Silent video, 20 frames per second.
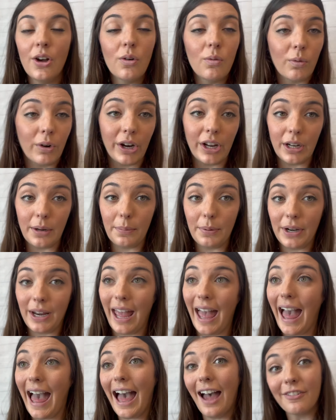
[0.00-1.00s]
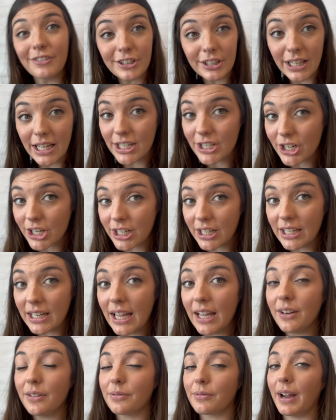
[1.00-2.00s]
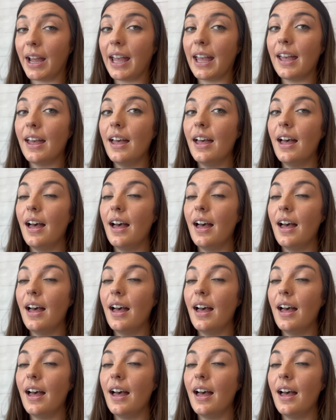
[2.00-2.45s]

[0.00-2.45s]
Where are you gonna put it after they turn it in, right?